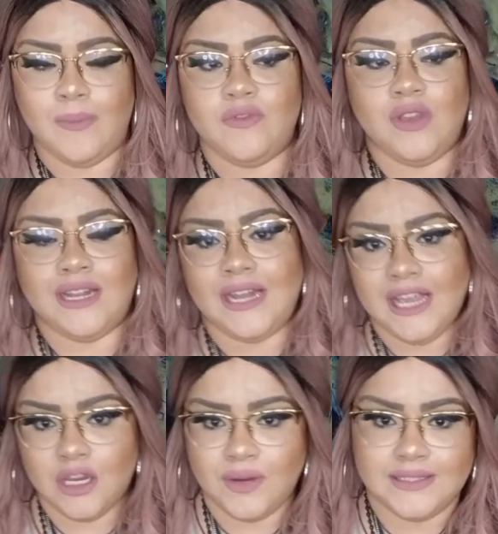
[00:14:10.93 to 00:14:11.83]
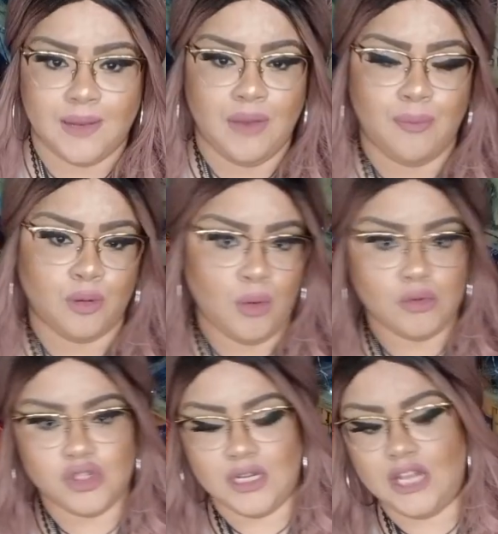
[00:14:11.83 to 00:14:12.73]
if you get an increase, a, a
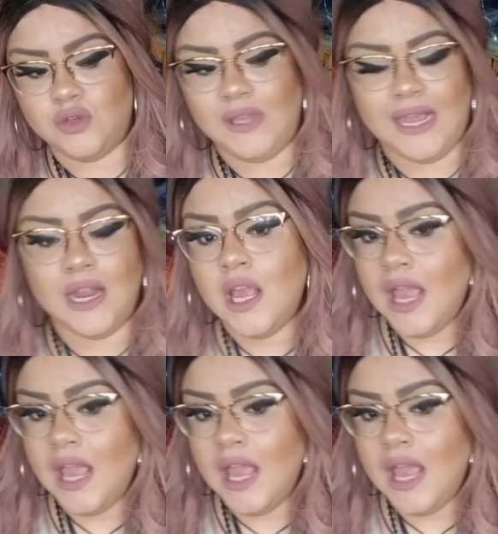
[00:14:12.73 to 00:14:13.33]
promotion, and you get